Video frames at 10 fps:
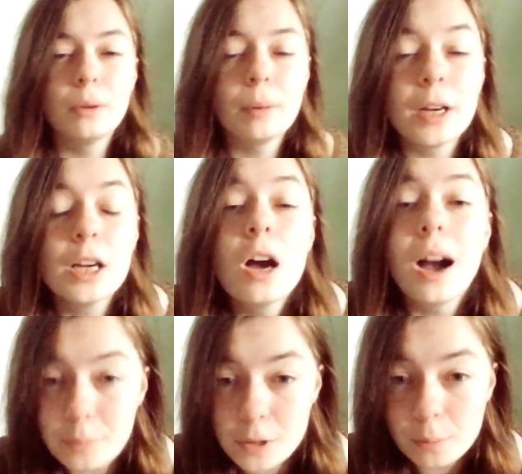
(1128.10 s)
who am I?
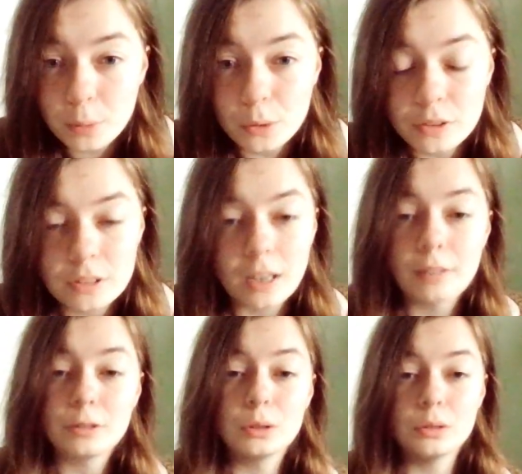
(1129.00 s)
I'm support
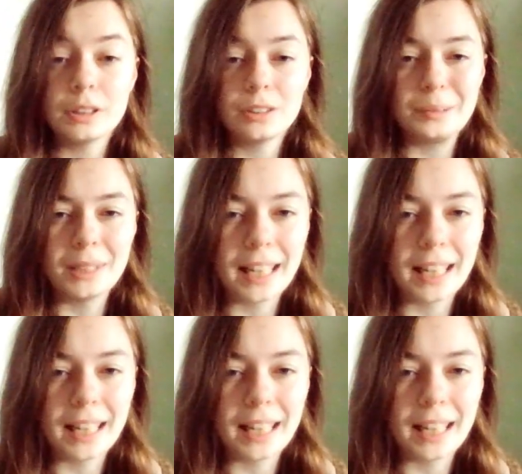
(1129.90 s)
staff according to my